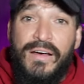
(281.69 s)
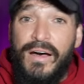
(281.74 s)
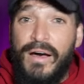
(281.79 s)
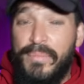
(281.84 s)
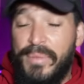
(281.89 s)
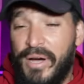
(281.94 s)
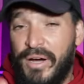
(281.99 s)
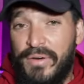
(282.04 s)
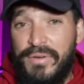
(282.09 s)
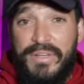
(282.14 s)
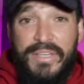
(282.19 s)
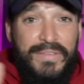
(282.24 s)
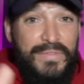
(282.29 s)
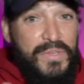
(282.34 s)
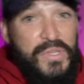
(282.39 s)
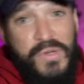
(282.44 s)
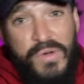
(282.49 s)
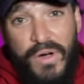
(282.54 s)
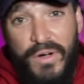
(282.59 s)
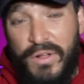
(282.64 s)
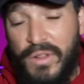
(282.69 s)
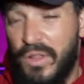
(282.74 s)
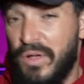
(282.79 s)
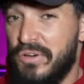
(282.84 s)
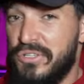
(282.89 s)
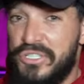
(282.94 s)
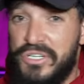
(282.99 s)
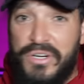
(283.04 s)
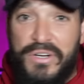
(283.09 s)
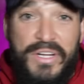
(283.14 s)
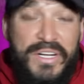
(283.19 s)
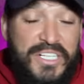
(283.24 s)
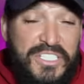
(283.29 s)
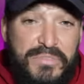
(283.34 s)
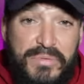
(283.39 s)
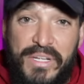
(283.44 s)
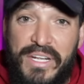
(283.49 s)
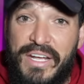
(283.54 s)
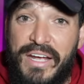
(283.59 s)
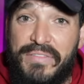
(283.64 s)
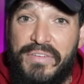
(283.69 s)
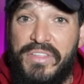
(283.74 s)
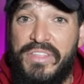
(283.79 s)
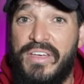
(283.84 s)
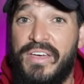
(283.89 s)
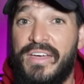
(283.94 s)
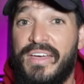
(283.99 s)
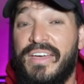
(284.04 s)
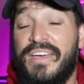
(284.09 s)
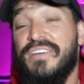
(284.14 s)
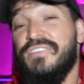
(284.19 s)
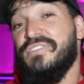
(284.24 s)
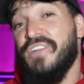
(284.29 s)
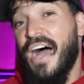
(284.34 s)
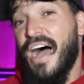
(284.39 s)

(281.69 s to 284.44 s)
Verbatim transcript: about giving you all closure and explaining everything is